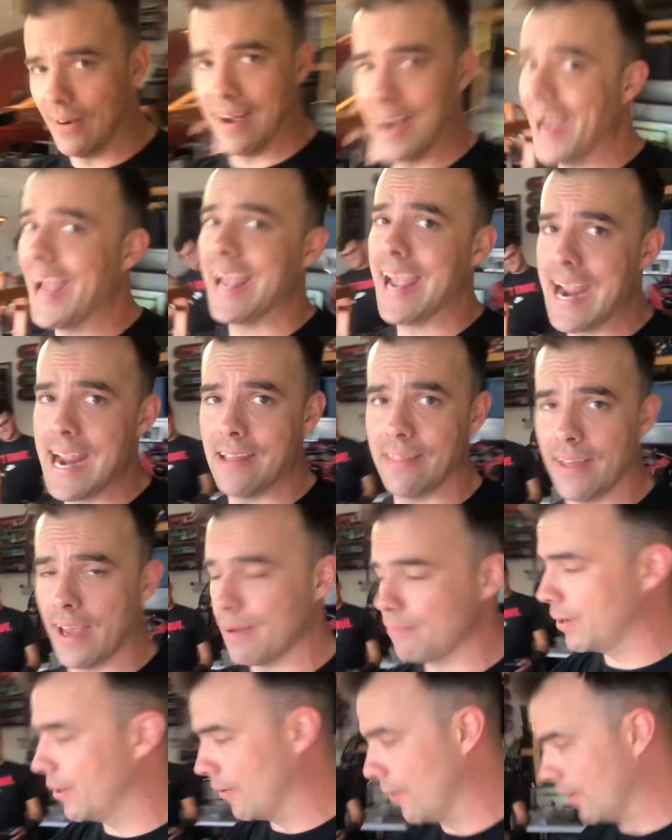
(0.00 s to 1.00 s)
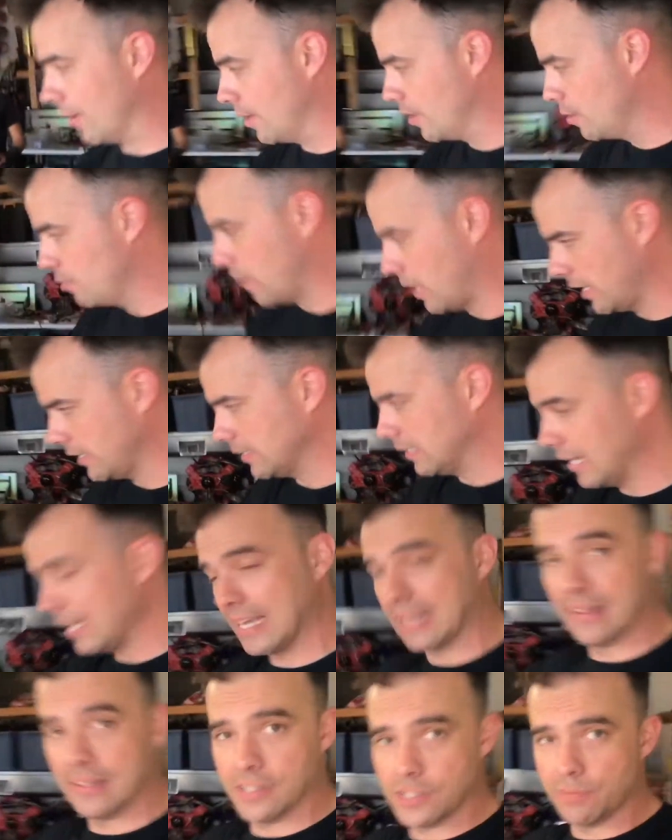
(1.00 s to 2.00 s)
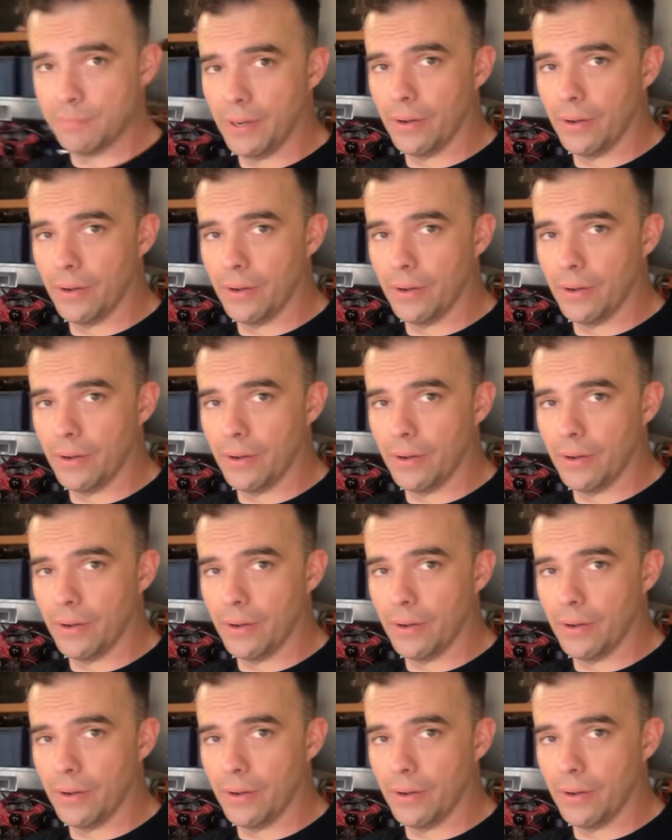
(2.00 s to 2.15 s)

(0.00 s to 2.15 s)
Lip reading: and I hate that motor. I like this